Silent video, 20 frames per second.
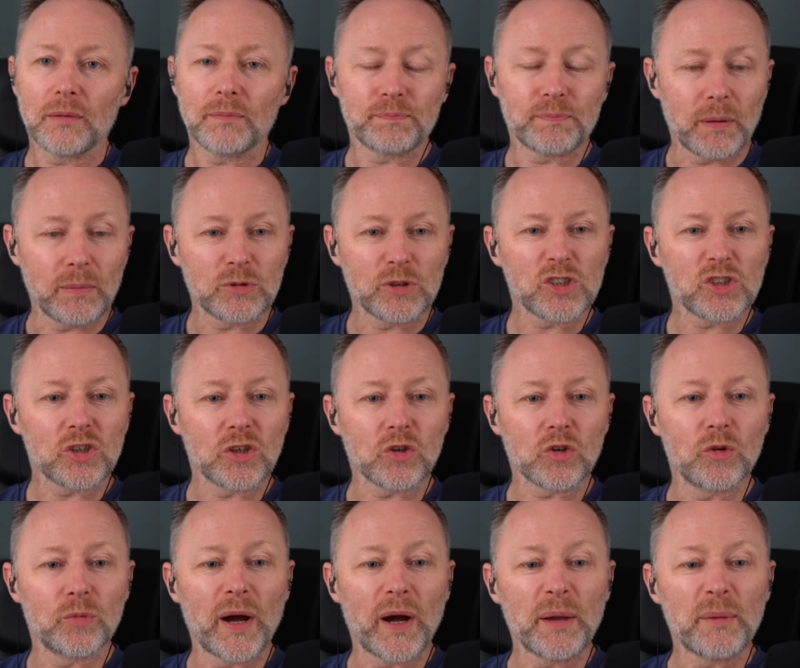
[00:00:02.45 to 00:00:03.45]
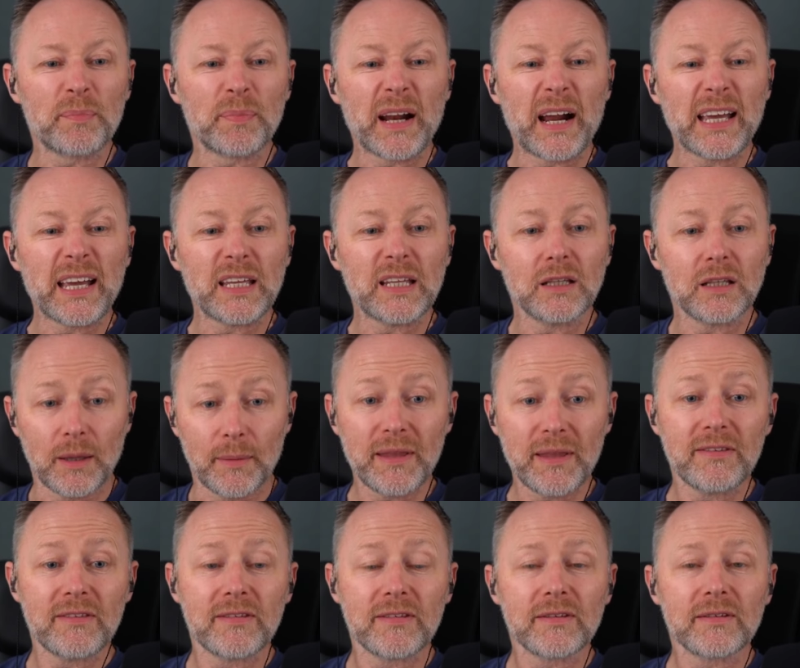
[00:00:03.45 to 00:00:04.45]
but I'm just going to go by Brian
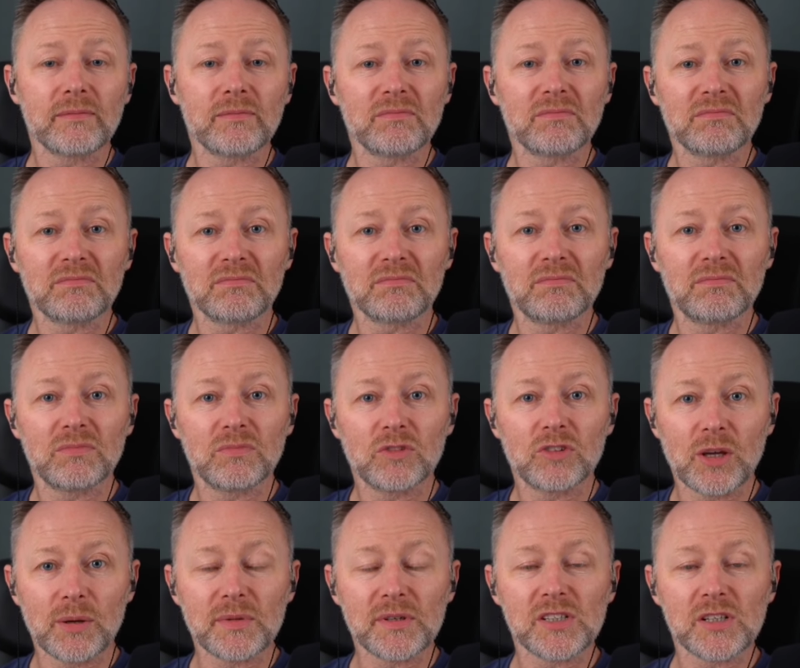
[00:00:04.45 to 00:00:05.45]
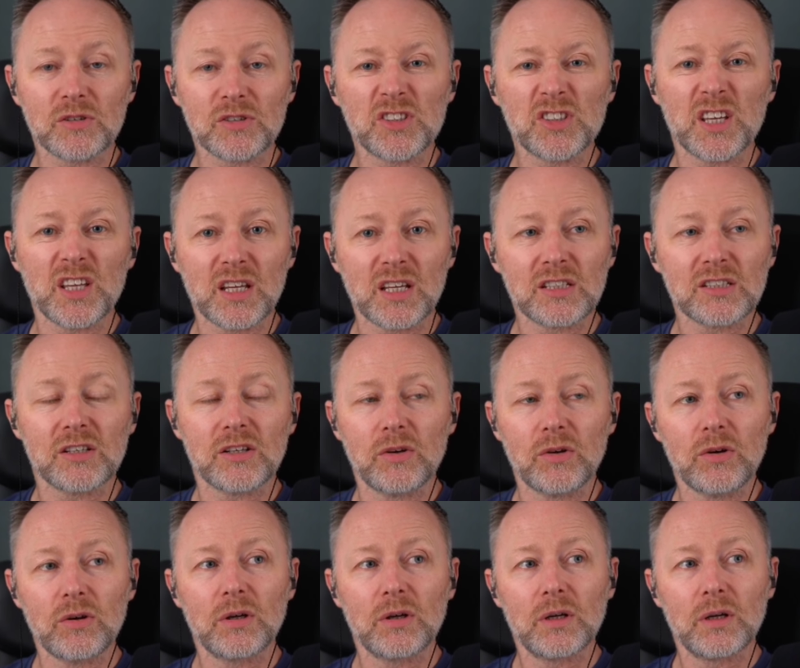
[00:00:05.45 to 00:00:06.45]
Lemond. Take myself seriously now.